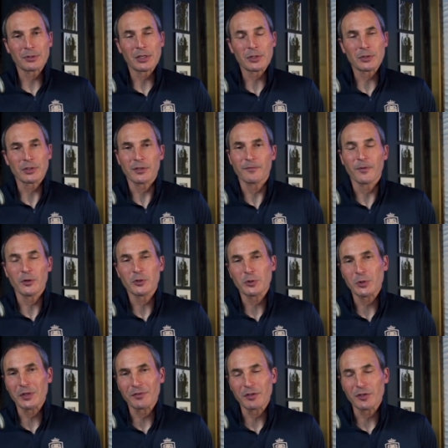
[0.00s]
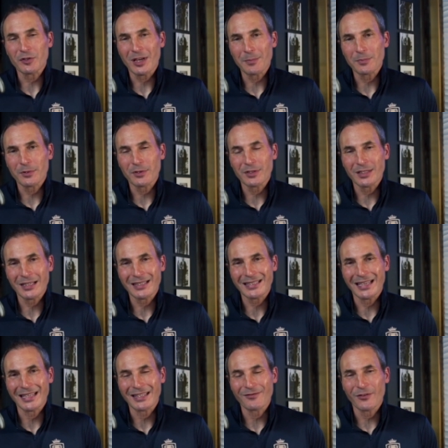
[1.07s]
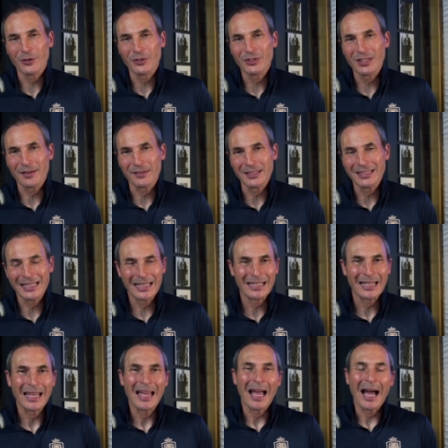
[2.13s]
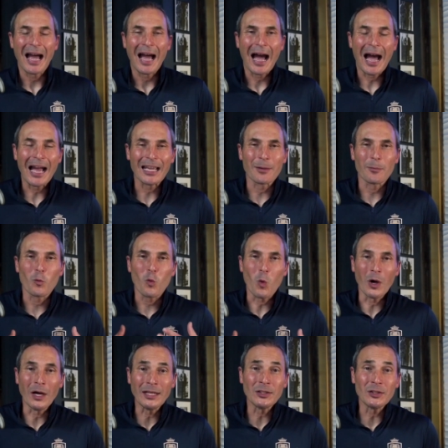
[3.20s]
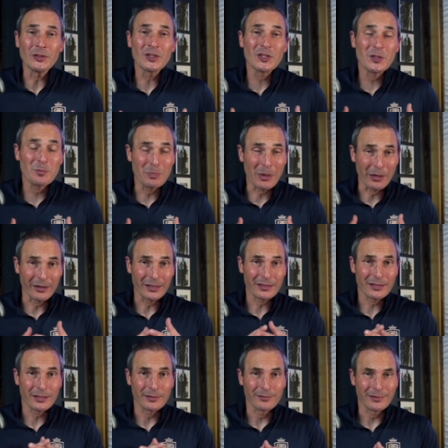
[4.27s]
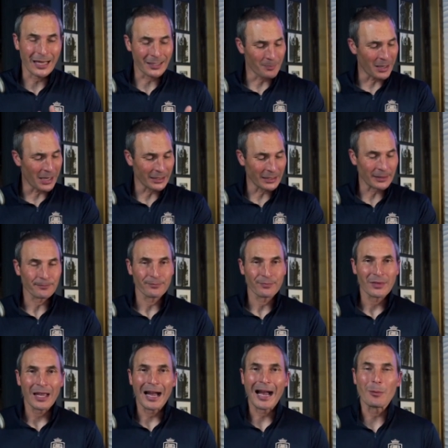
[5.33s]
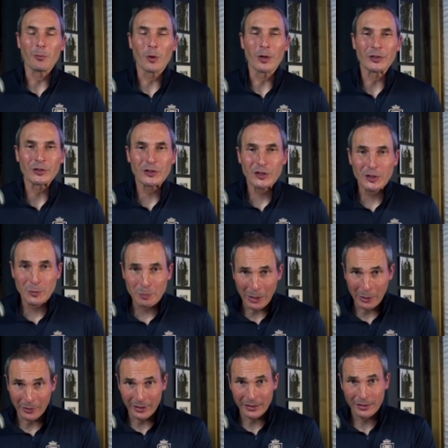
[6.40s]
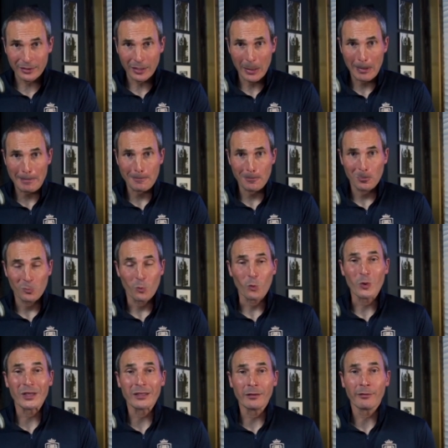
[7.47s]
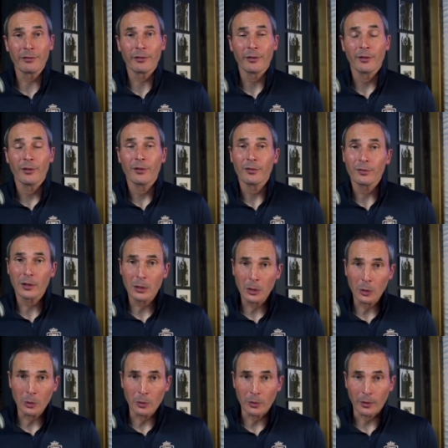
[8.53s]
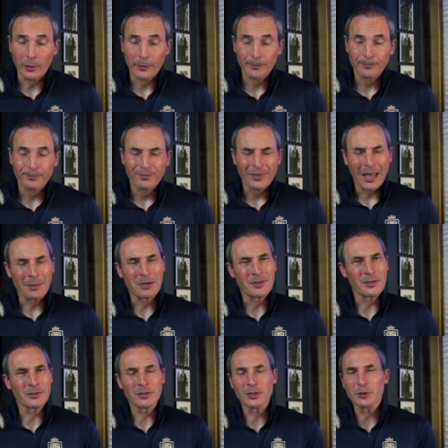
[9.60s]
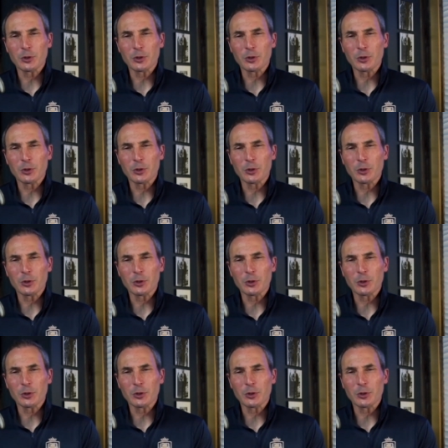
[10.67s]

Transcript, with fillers: tells us in First Corinthians chapter six and verse seventeen, I am one spirit, not a body. I'm one spirit with the Lord. I mean, this is a